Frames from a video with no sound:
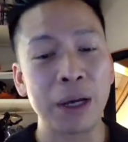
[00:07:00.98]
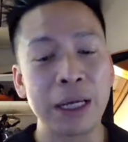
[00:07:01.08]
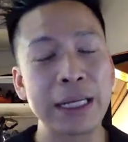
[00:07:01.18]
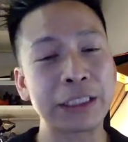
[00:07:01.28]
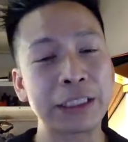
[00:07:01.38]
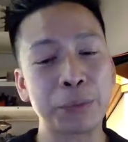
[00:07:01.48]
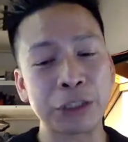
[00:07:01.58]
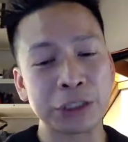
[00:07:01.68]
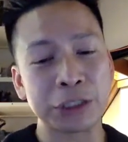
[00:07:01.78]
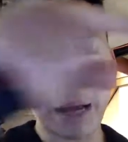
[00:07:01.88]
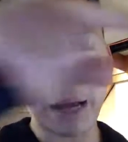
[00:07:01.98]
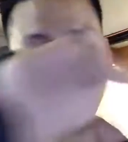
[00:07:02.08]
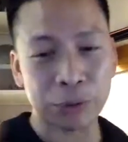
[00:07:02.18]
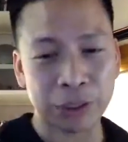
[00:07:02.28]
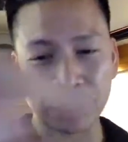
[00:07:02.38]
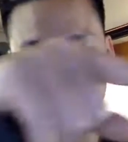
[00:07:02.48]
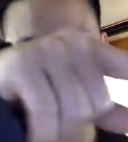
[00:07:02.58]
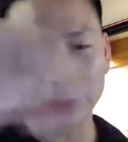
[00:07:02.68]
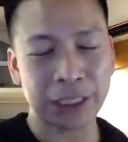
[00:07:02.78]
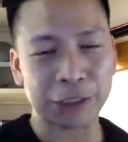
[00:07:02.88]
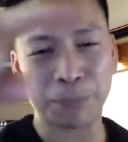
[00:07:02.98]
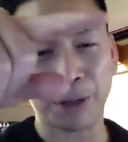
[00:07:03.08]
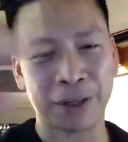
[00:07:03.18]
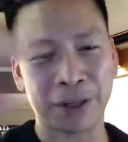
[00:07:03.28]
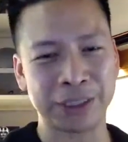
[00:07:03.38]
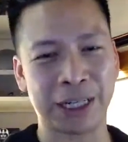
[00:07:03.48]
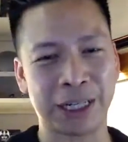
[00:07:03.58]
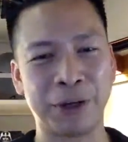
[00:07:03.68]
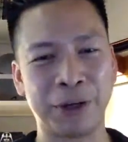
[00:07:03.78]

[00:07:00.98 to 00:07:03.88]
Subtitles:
he had to upgrade to the Mac with the like little touch bar on the top, right?